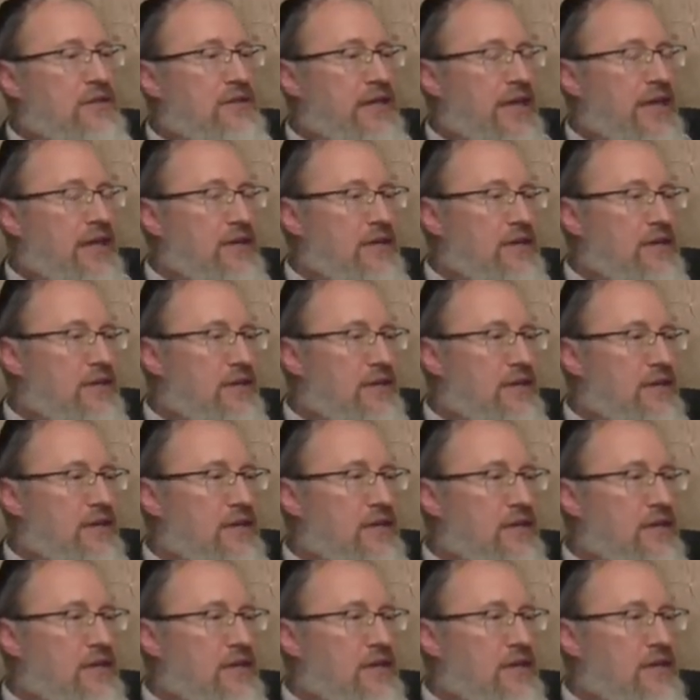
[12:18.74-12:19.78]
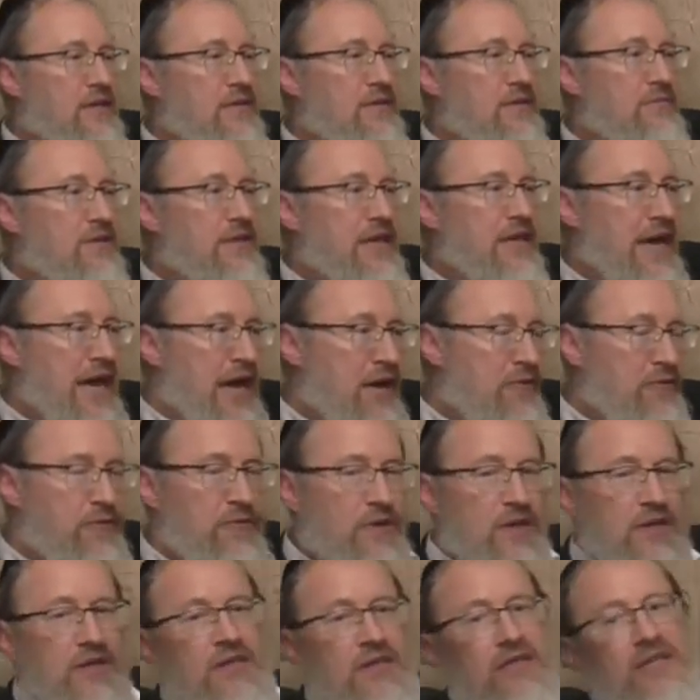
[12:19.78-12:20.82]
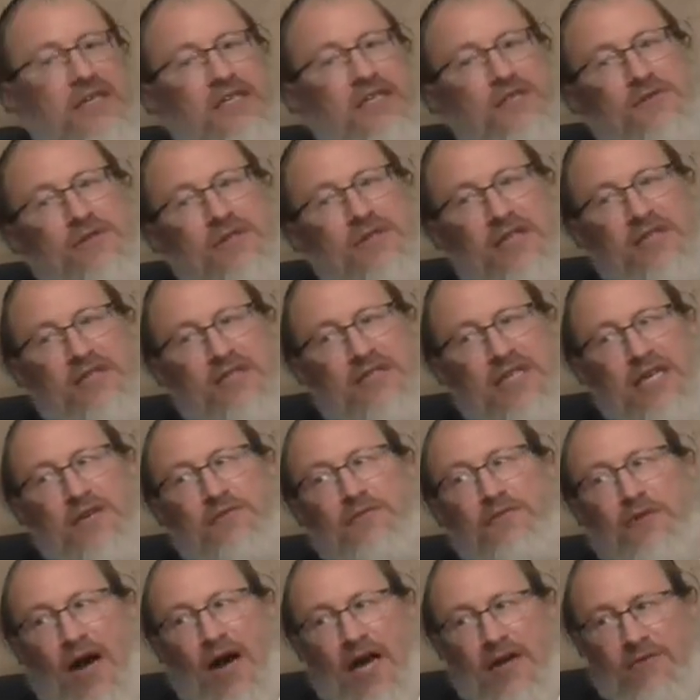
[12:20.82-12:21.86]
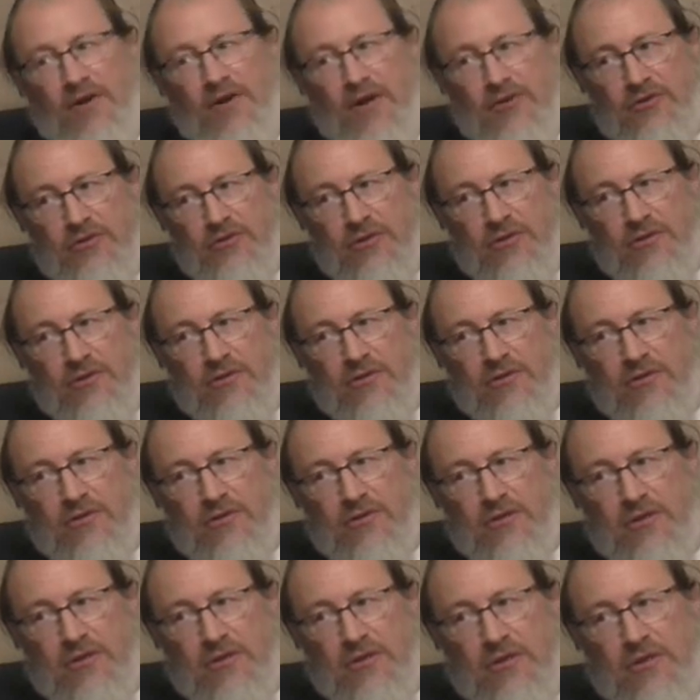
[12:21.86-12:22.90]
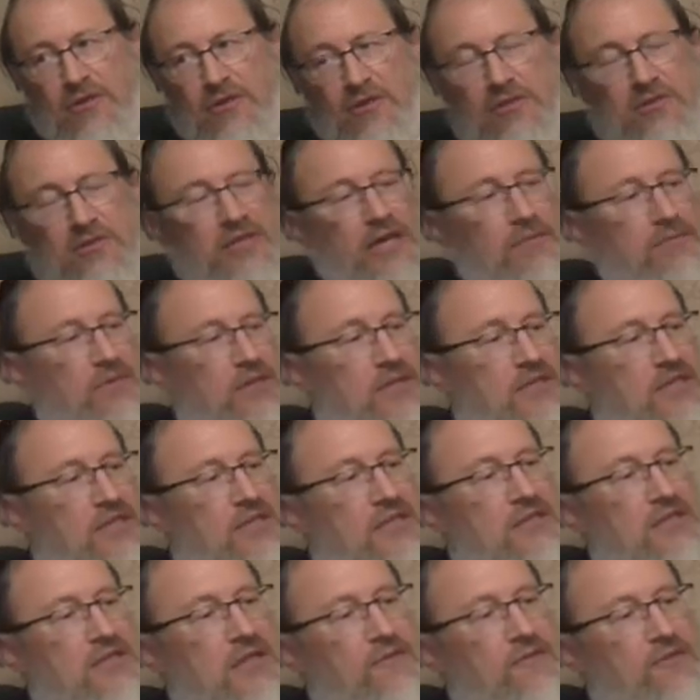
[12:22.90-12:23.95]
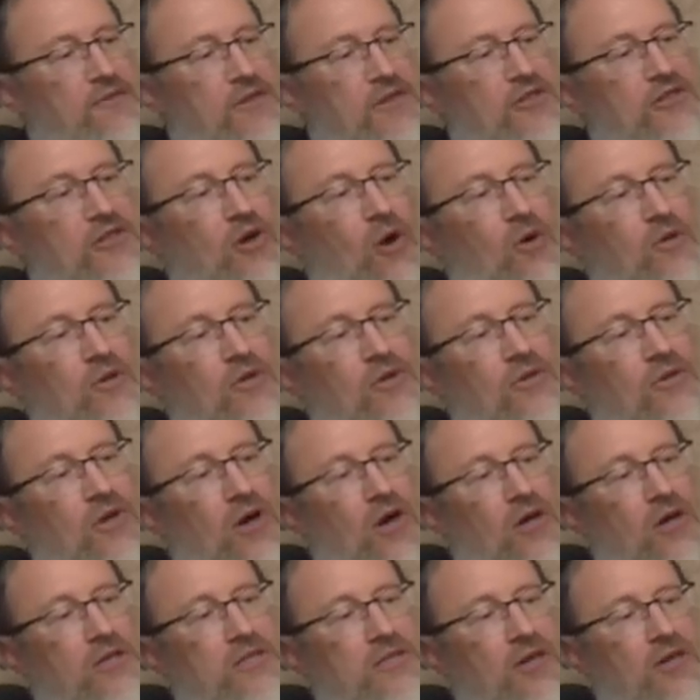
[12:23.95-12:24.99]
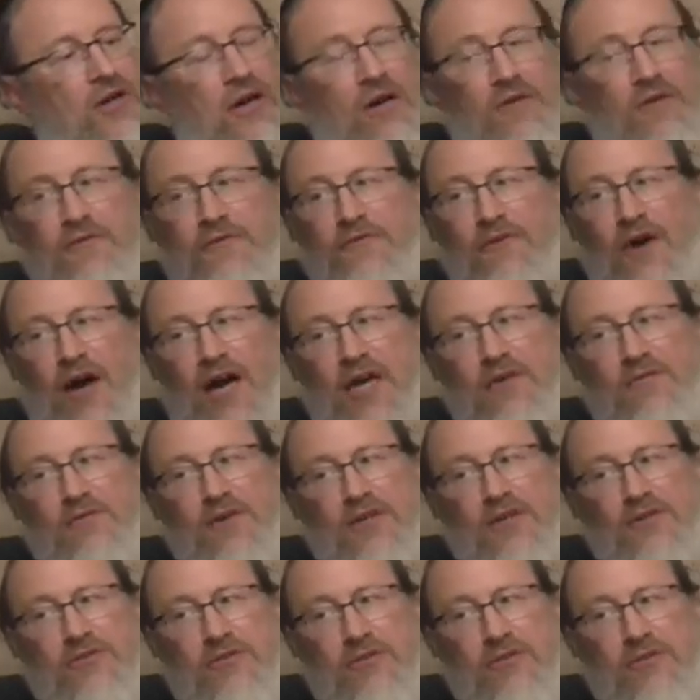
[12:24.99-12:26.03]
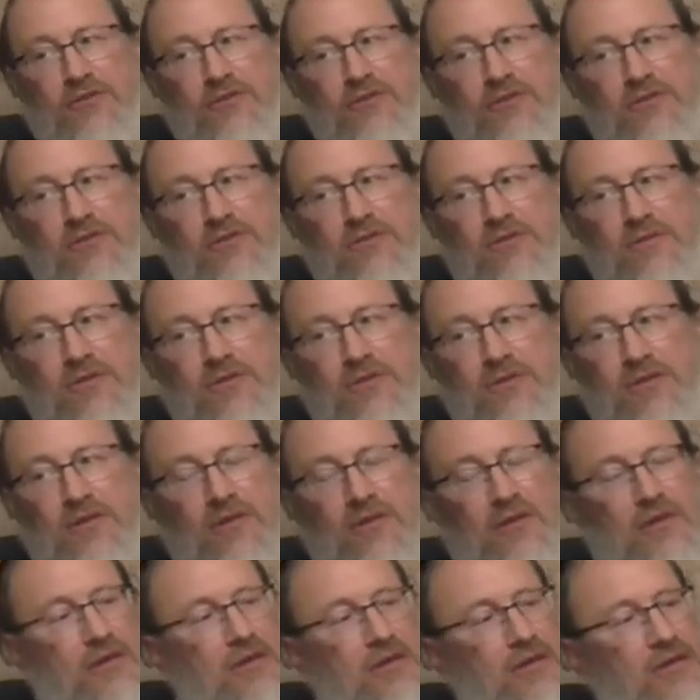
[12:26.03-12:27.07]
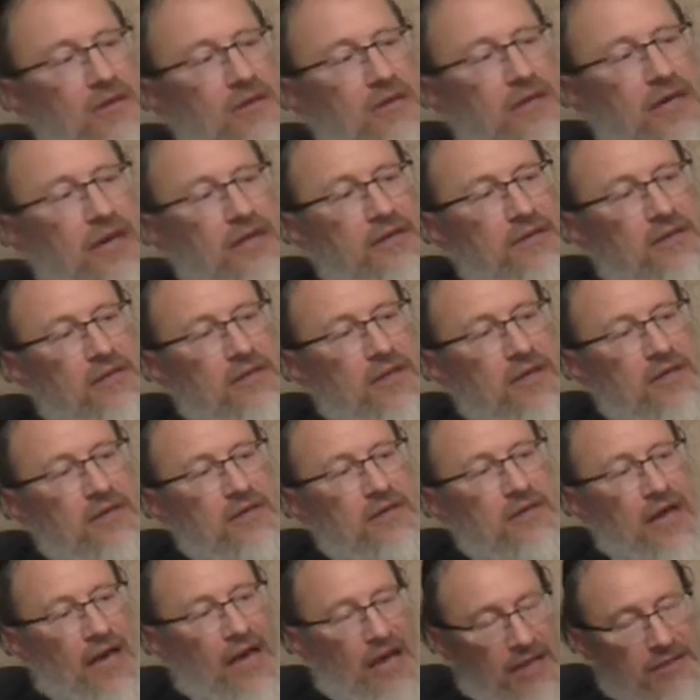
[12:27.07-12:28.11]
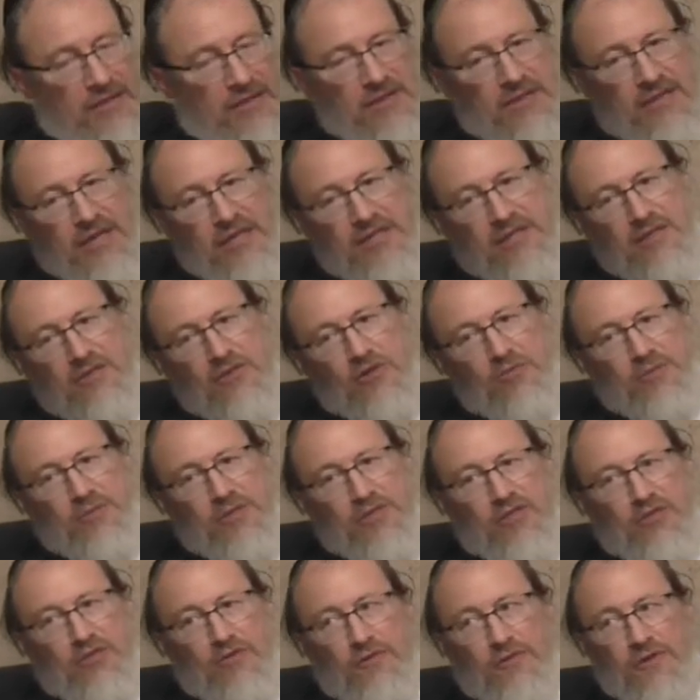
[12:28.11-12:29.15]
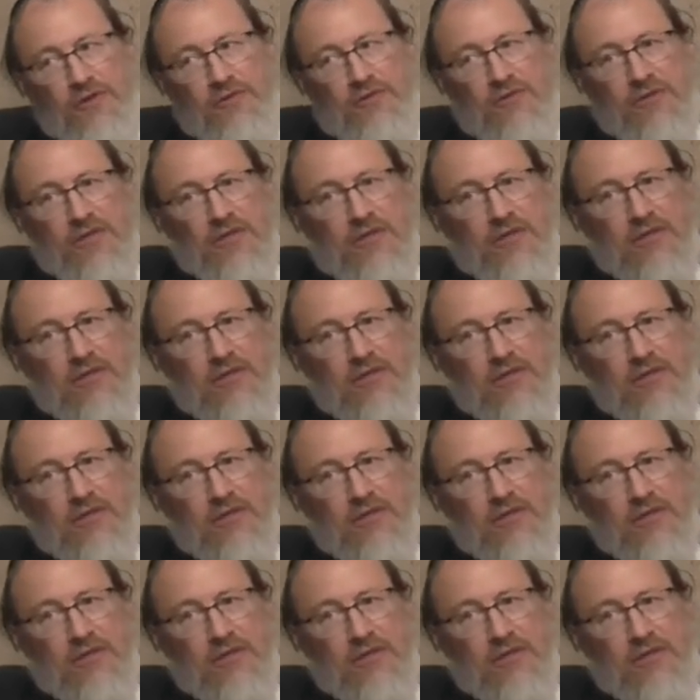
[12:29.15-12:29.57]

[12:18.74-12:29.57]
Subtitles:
dead calf is, let's say, 500. So that means he suffered a total loss of 500. And Hatzinesek will be 250.